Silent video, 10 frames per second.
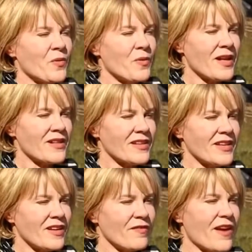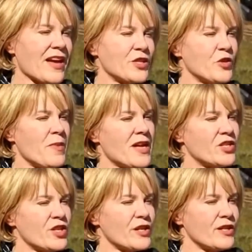Well, in fact, you
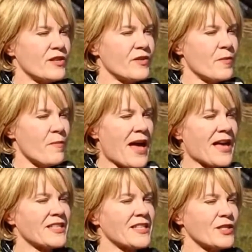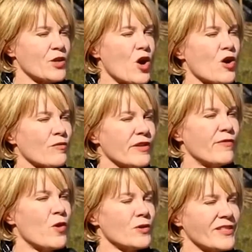mentioned the masses are
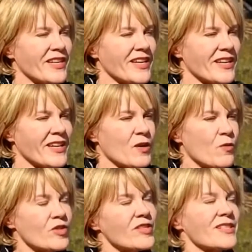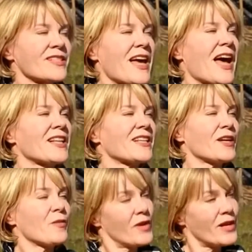revolting, which is
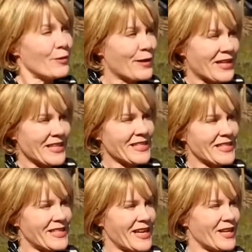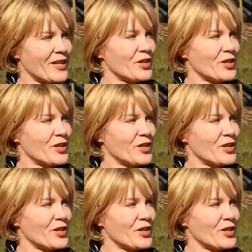exactly what Hillary Clinton said.